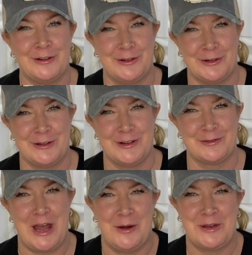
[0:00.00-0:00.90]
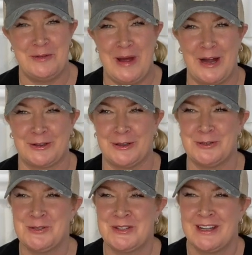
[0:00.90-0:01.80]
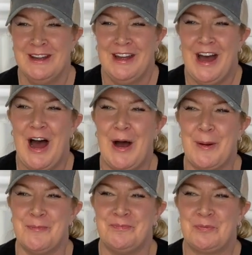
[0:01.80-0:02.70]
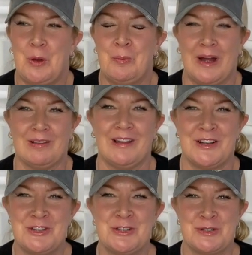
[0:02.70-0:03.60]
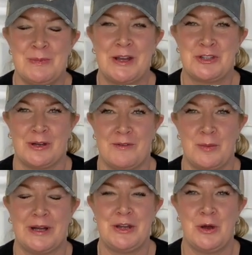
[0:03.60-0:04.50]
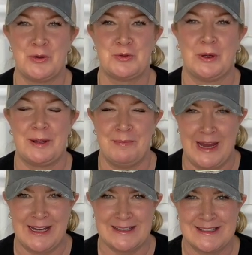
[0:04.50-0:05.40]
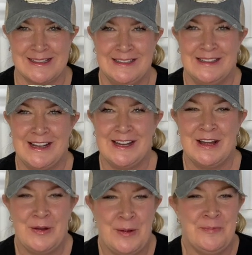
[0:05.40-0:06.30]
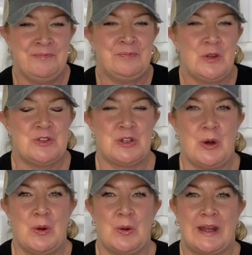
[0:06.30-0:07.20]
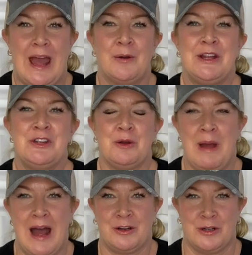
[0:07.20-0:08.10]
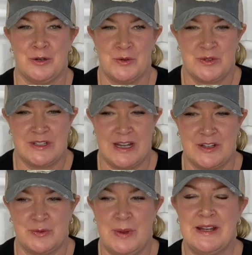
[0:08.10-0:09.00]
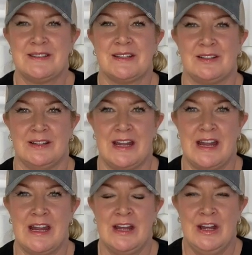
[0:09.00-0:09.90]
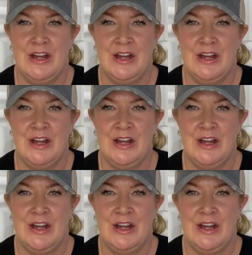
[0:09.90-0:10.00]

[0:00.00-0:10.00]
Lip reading: heard of counting macros, but let's just make sure everybody knows what it means. Okay? So counting your macros is basically